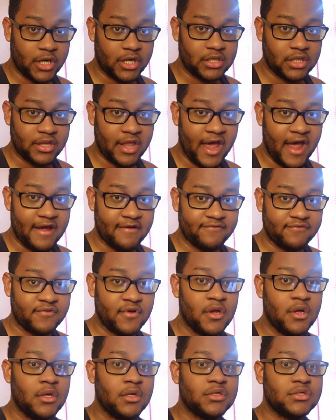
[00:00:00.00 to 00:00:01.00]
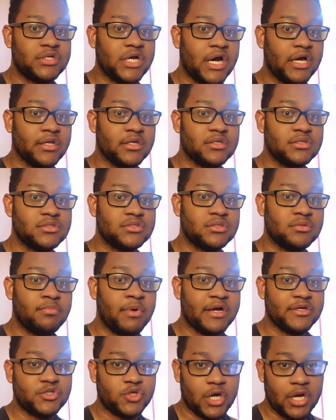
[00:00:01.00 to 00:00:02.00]
the laugh challenged
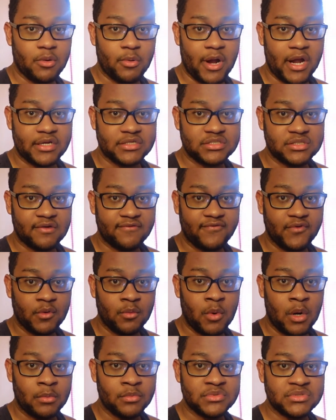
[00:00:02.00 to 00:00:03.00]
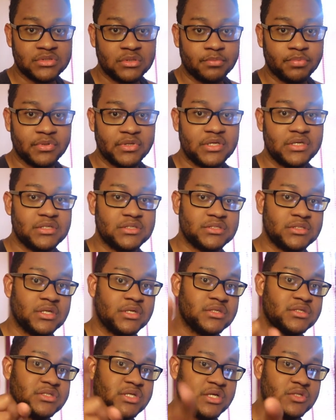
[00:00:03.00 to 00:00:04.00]
by Tra Rags in a few moments, so
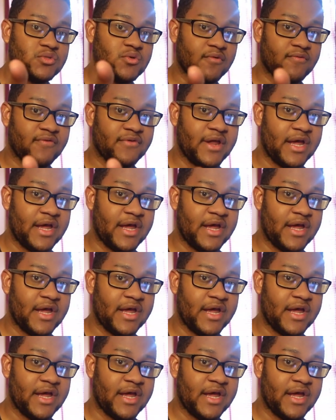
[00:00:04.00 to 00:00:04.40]
please stay tuned for